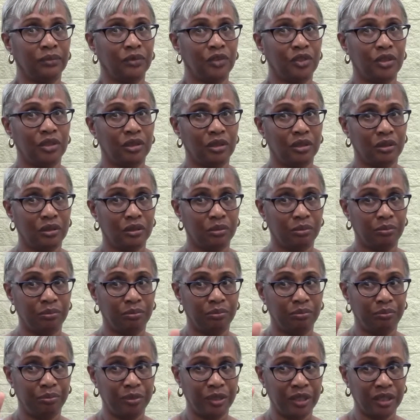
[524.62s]
the
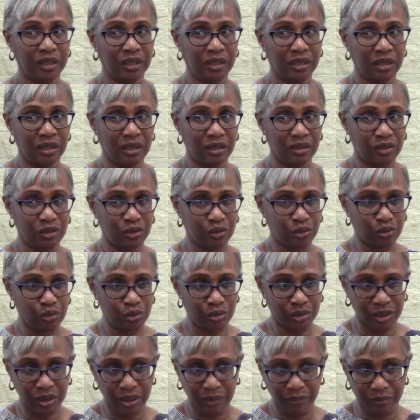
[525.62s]
big
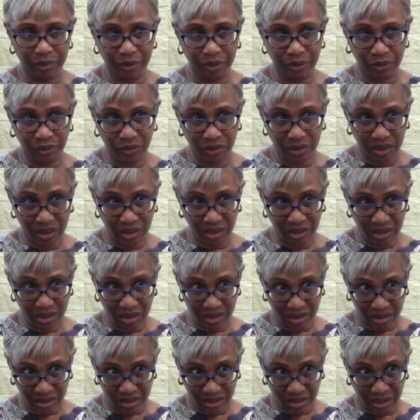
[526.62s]
historic building
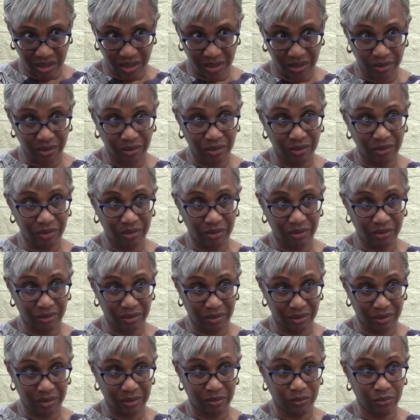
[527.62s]
that's there
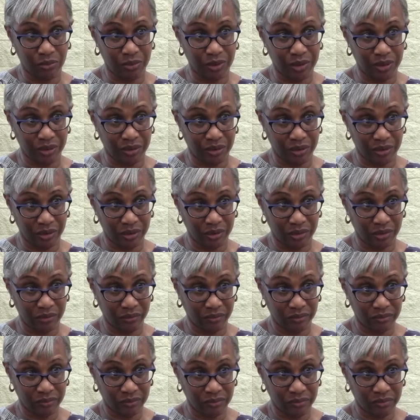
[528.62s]
where
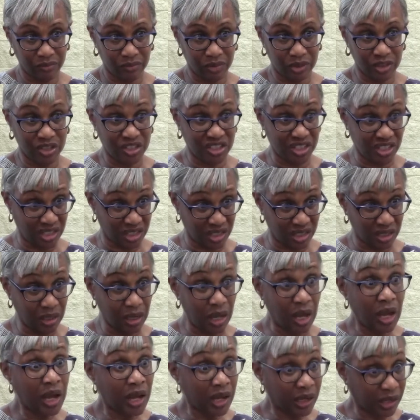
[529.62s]
the city
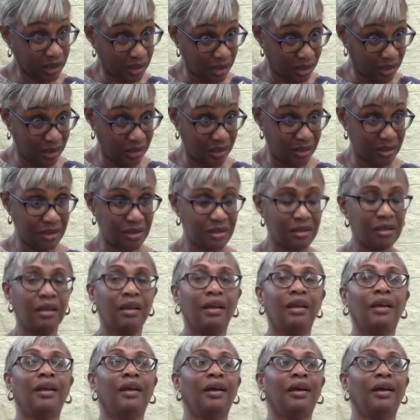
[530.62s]
lot is,